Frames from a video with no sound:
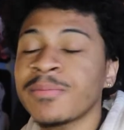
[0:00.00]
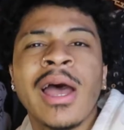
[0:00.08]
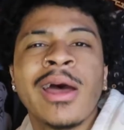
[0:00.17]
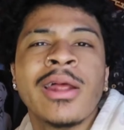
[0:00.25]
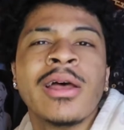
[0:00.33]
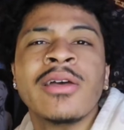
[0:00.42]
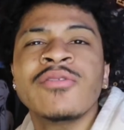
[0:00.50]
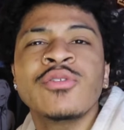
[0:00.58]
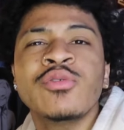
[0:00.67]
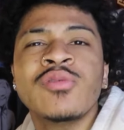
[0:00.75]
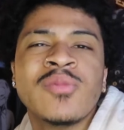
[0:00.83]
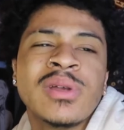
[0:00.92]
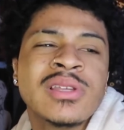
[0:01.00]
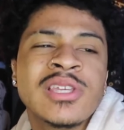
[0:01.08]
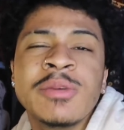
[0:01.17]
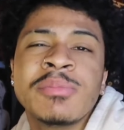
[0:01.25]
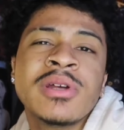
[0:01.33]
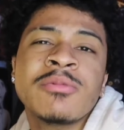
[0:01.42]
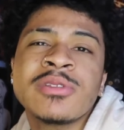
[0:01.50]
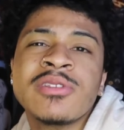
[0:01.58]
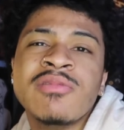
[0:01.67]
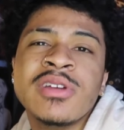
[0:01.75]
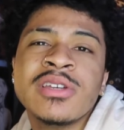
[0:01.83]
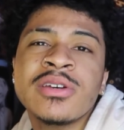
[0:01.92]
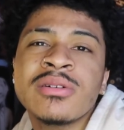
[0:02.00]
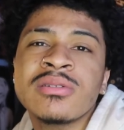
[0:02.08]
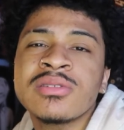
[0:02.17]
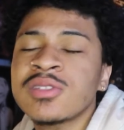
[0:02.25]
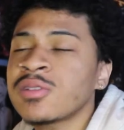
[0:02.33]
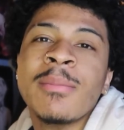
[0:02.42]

If you've been keeping up with the videos,